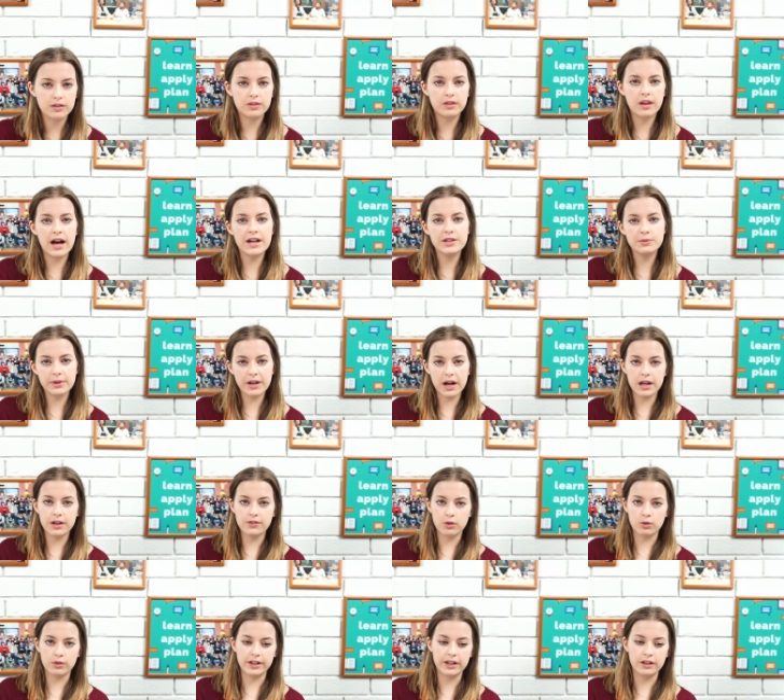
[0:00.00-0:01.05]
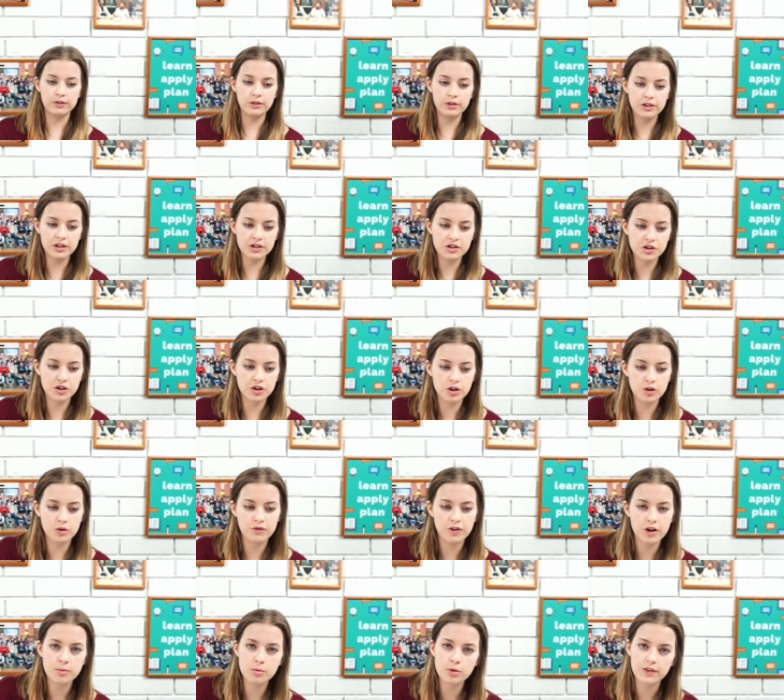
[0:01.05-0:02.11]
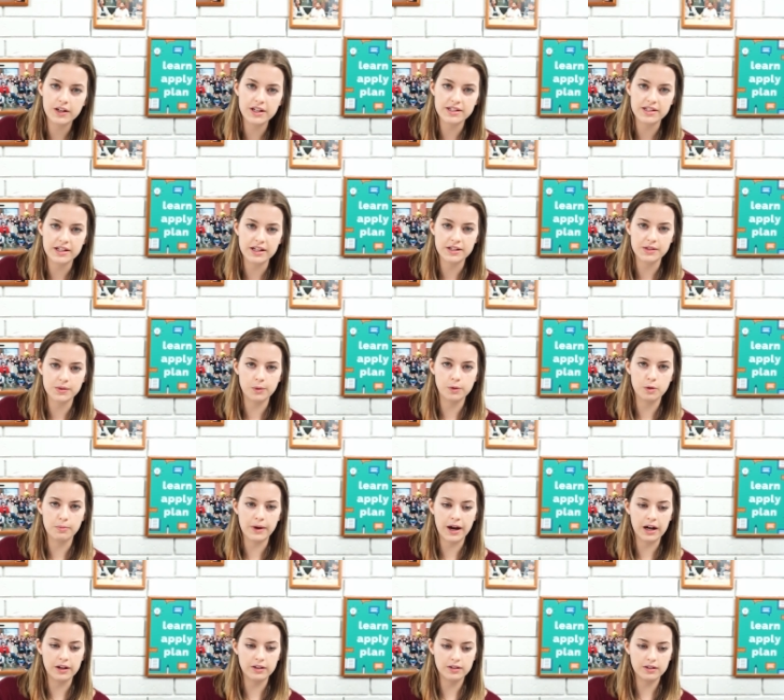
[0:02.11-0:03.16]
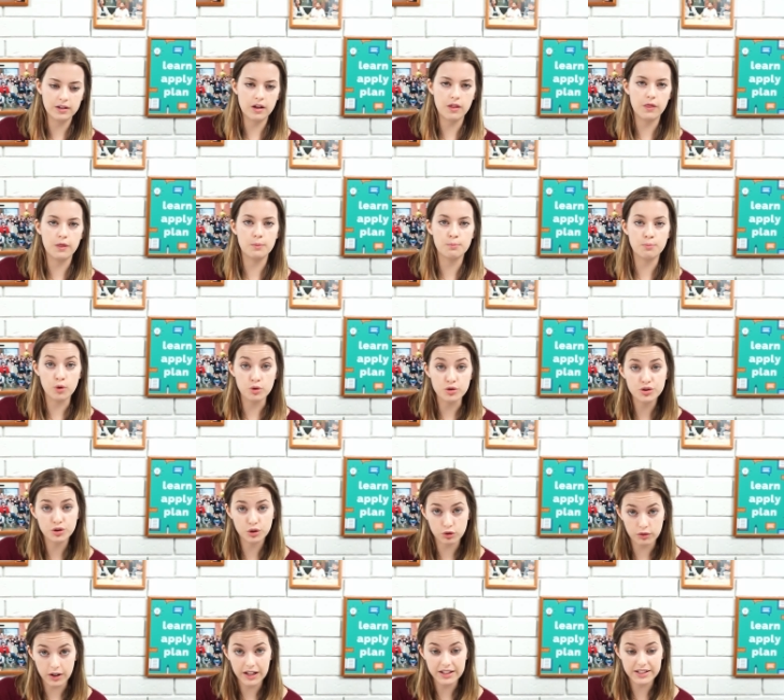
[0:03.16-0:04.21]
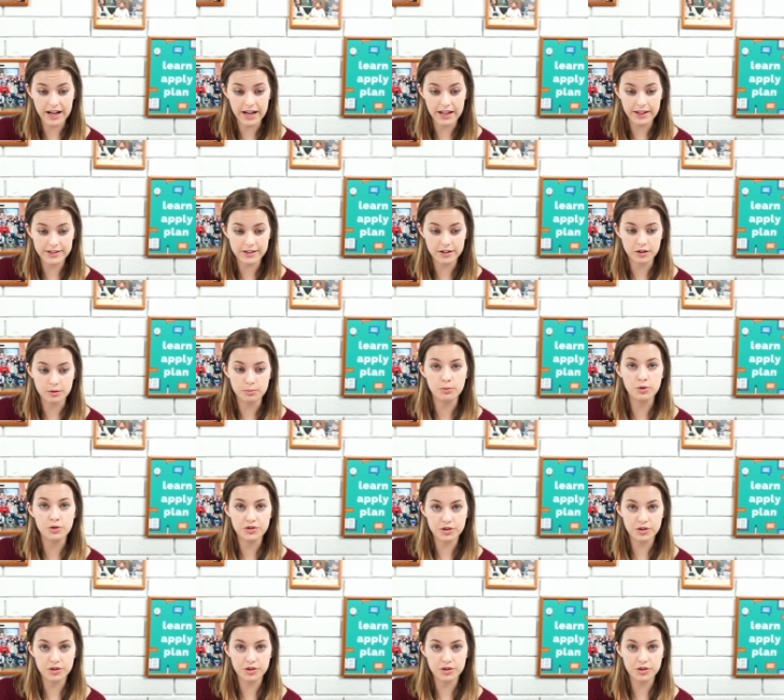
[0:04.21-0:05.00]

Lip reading: As we kind of already alluded to, verbal reasoning is all about the most correct answer, the most